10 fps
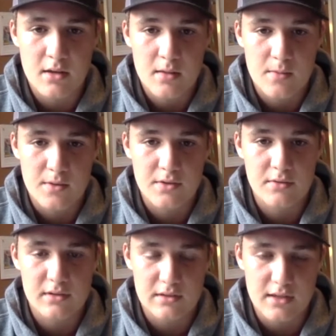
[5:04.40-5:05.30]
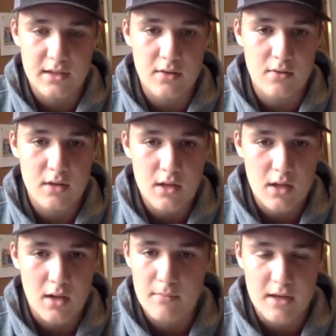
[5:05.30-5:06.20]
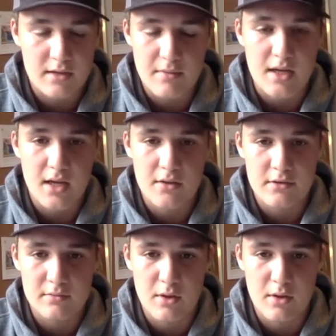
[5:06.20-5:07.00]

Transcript: Purdue, and Toledo, um, and many others.